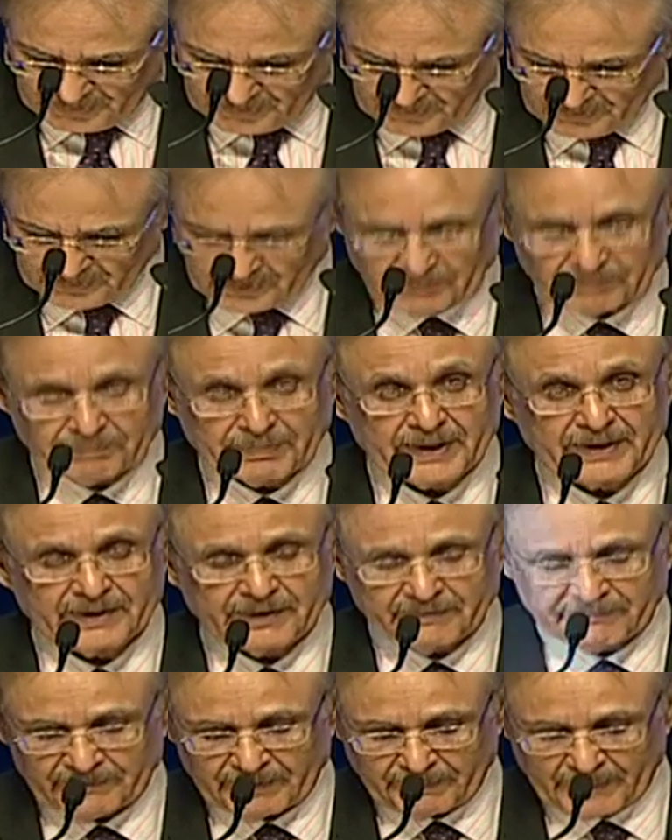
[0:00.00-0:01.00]
competitive
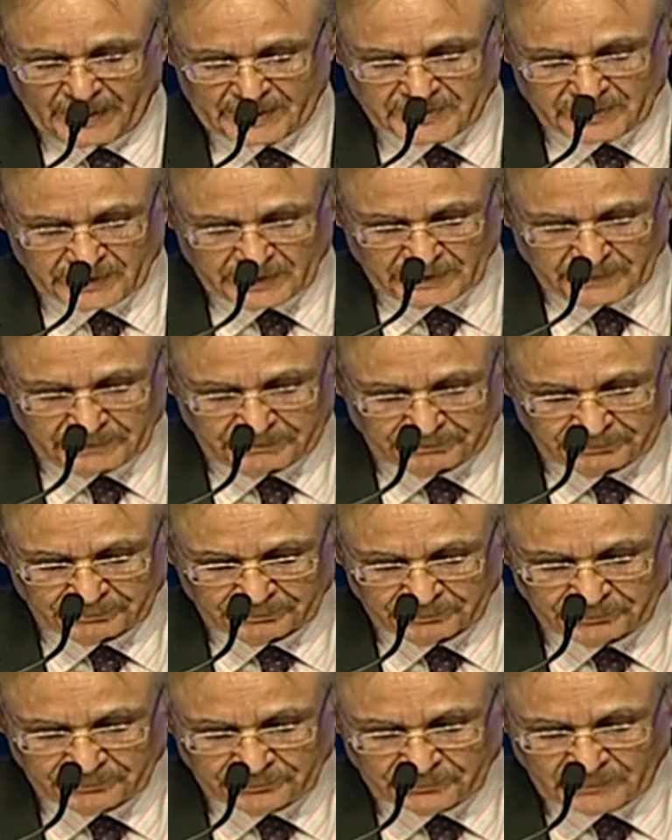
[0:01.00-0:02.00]
capacity.
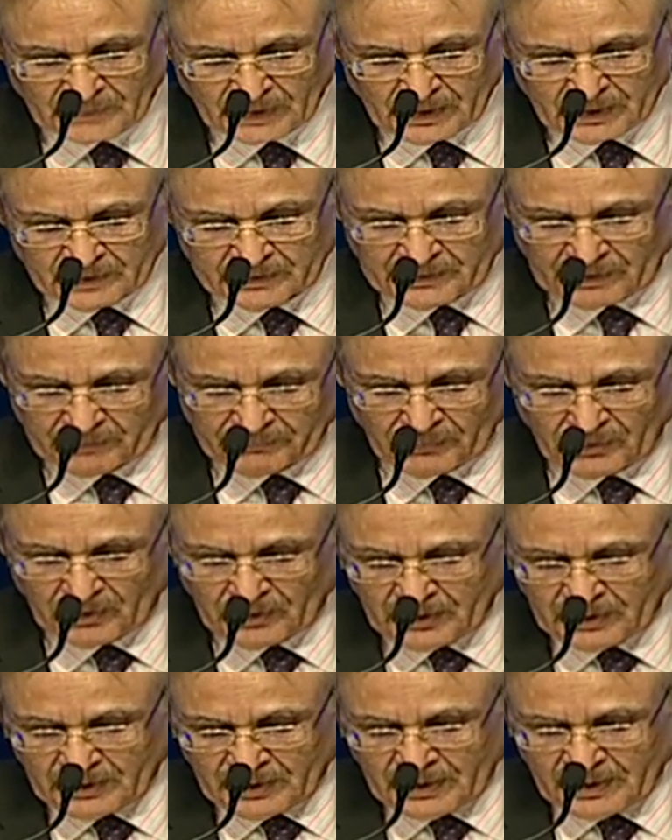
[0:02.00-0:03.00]
Therefore,
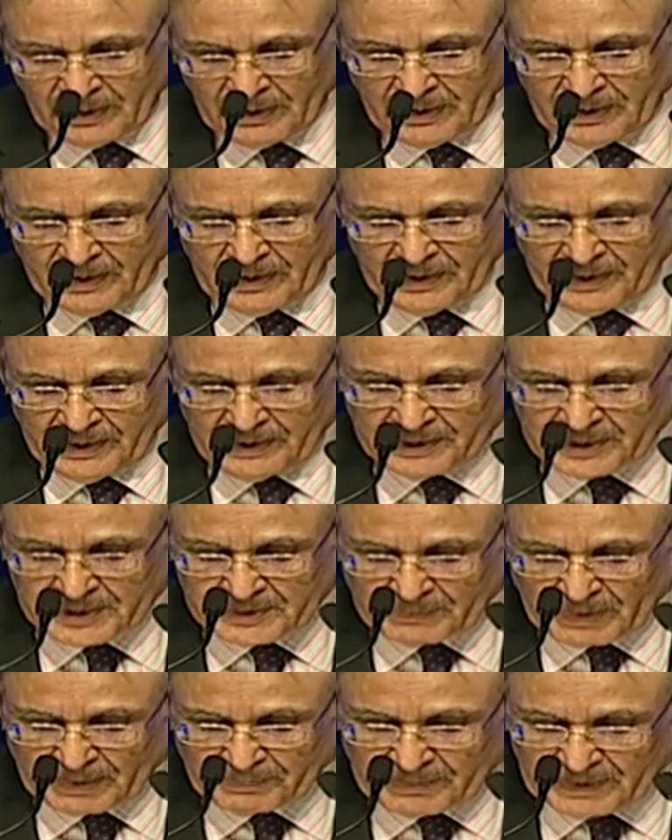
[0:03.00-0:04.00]
it is
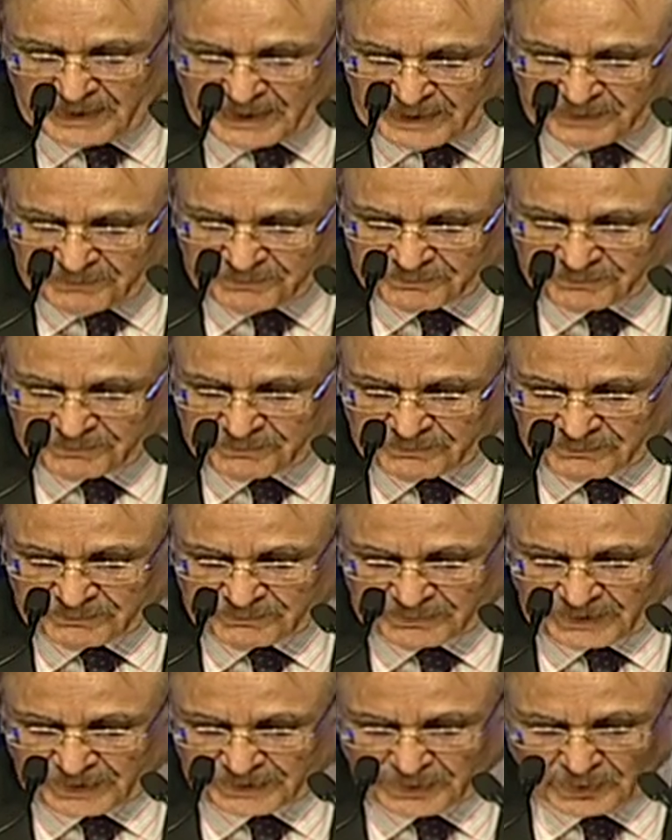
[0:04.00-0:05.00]
my belief
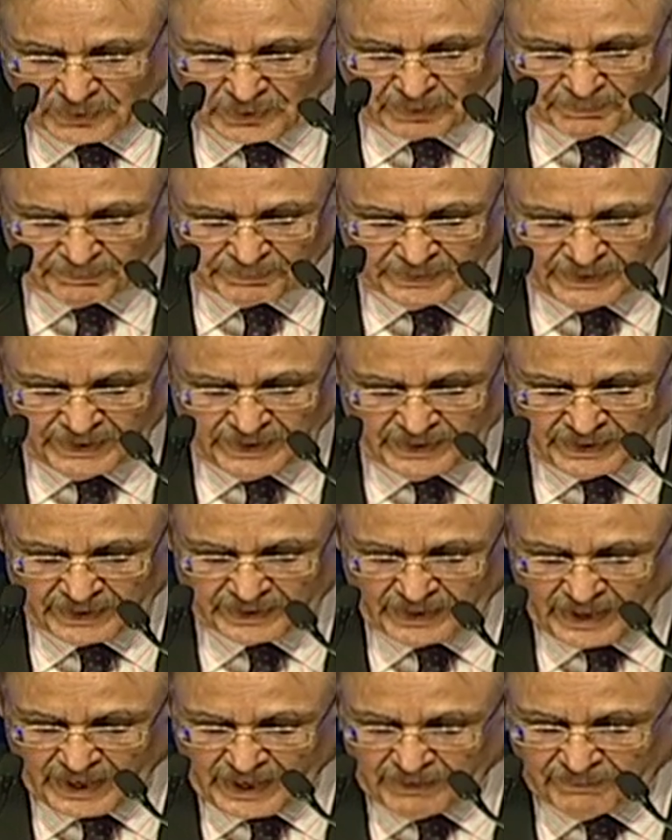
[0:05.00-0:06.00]
that your company can
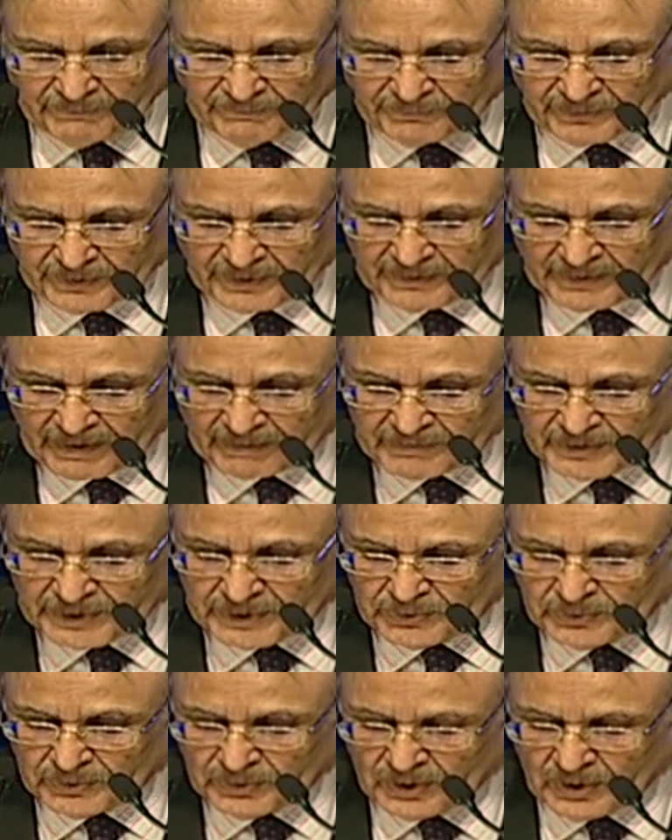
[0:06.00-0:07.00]
aim for a revenue
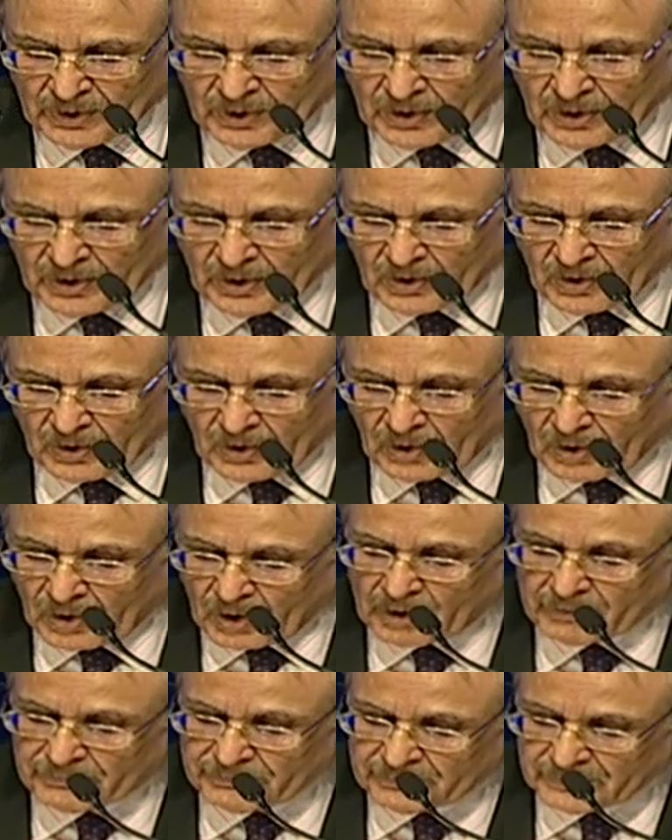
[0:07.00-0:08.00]
of
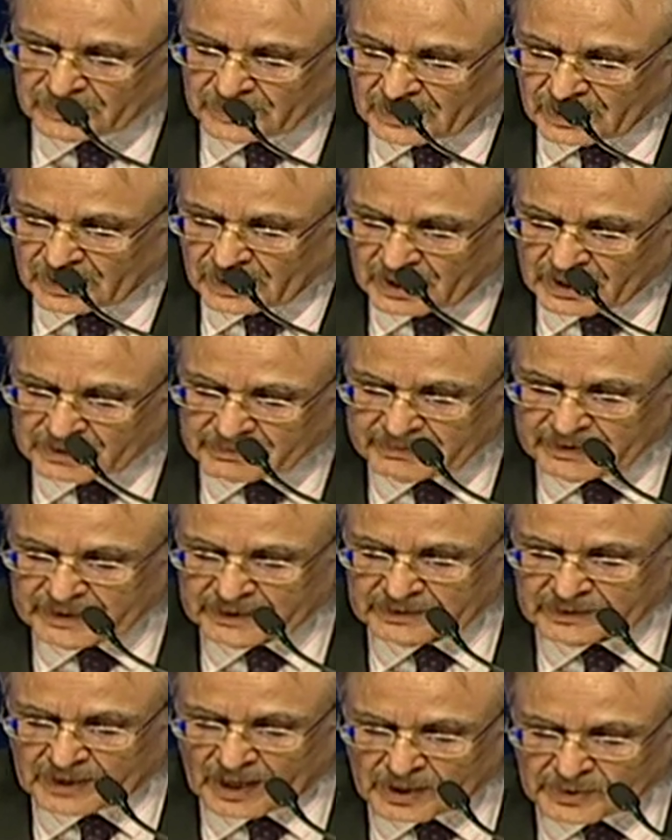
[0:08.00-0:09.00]

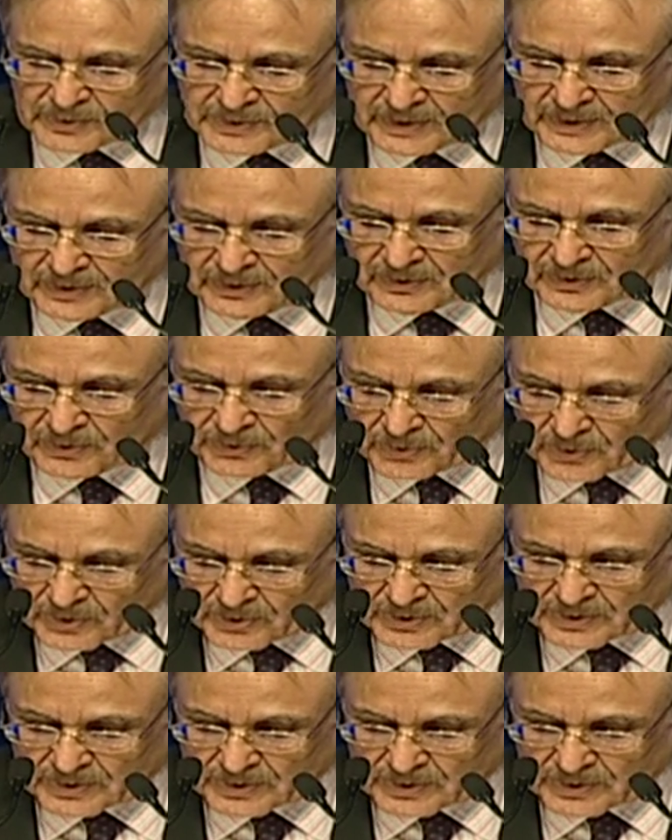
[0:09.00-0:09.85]
100,000 crores